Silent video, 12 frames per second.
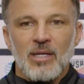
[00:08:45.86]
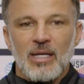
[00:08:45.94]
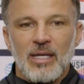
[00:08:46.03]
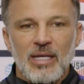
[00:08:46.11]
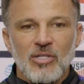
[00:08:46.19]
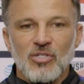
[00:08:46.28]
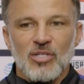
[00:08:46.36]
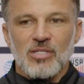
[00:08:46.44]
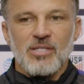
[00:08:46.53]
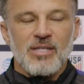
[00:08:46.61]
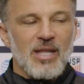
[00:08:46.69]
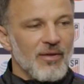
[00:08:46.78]
he
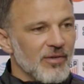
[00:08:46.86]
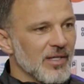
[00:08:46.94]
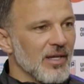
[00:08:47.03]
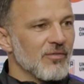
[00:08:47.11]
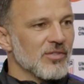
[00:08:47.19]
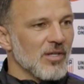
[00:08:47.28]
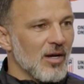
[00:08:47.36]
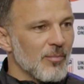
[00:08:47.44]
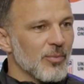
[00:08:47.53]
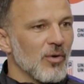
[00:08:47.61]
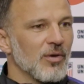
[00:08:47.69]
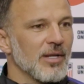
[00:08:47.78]
just never gives
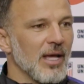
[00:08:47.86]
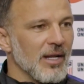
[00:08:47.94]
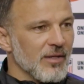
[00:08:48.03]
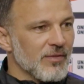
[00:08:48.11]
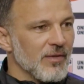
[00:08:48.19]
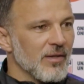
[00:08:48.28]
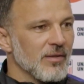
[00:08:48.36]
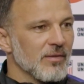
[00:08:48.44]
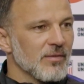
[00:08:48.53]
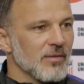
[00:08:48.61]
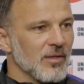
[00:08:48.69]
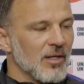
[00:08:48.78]
up on anything.
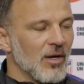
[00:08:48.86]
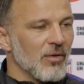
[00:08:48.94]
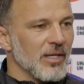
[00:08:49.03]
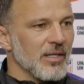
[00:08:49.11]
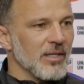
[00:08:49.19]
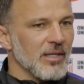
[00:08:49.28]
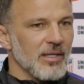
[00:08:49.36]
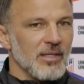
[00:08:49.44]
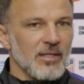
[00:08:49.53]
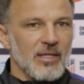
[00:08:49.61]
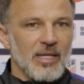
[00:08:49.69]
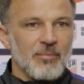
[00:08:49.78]
You know, he
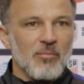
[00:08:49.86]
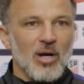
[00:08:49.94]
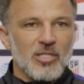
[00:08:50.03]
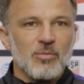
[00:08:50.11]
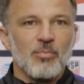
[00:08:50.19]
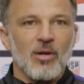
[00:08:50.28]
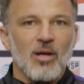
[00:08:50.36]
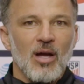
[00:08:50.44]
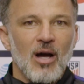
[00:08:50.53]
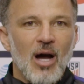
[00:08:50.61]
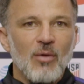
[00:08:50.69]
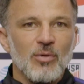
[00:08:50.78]
he, he must.
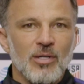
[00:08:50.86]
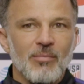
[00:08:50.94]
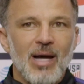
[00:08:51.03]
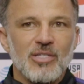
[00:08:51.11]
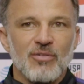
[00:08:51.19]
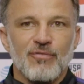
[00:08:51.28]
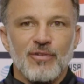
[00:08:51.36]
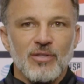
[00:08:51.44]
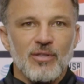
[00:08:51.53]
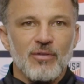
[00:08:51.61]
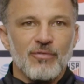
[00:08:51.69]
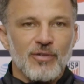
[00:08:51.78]
I would imagine for
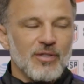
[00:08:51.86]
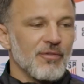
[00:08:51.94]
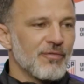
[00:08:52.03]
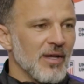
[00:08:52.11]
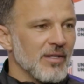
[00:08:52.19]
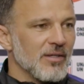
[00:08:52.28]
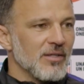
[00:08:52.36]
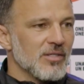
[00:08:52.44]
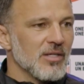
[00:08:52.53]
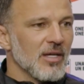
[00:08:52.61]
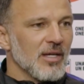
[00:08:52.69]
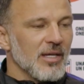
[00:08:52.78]
de for
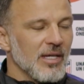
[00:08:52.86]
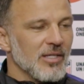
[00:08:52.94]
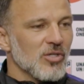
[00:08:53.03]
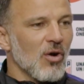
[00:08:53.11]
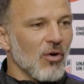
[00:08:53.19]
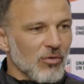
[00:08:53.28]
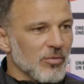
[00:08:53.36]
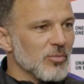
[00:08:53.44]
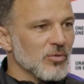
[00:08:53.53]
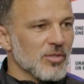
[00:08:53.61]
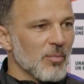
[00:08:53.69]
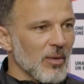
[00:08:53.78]
defenders, he's
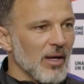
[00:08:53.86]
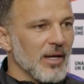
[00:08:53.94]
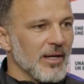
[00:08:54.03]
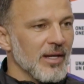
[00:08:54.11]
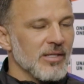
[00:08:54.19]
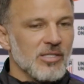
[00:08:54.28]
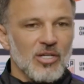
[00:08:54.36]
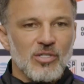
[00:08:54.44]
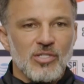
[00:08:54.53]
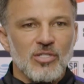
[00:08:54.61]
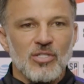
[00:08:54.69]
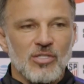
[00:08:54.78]
horrible to play against
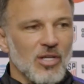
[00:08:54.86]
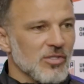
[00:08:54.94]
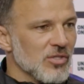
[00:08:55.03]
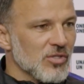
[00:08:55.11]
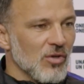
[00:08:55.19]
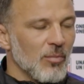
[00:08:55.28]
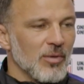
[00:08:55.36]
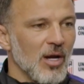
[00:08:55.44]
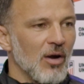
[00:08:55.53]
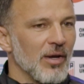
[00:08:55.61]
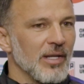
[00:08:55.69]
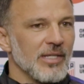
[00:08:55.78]
because he just doesn't stop
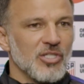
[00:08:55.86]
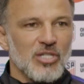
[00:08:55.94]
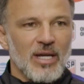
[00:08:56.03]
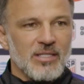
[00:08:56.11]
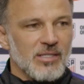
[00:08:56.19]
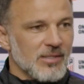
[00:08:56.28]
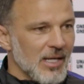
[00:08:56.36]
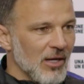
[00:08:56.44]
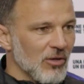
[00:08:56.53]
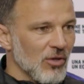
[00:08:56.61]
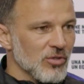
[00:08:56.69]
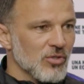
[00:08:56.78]
going. He chases
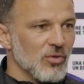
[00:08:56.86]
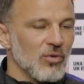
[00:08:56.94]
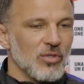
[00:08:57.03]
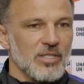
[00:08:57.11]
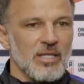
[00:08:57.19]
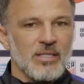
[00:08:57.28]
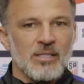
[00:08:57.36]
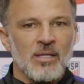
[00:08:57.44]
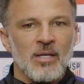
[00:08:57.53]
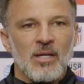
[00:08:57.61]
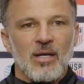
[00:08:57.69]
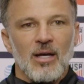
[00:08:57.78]
down lost causes.
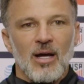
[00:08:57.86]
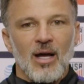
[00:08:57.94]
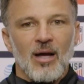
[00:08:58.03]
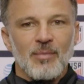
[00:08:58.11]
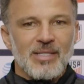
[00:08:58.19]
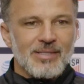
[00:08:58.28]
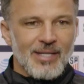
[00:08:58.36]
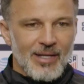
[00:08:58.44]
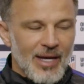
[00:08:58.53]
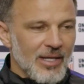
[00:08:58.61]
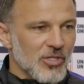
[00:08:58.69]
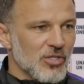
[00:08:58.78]
Um, he's
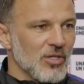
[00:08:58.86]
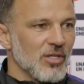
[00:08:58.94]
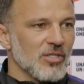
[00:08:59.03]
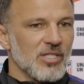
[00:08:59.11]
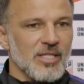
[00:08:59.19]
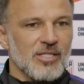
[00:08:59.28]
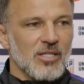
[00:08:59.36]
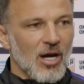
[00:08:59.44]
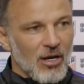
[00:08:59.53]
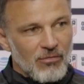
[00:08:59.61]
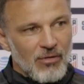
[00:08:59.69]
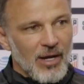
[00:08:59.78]
tenacious. He's
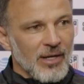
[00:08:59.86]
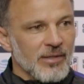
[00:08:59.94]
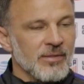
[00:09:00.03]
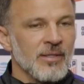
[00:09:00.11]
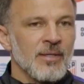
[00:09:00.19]
direct.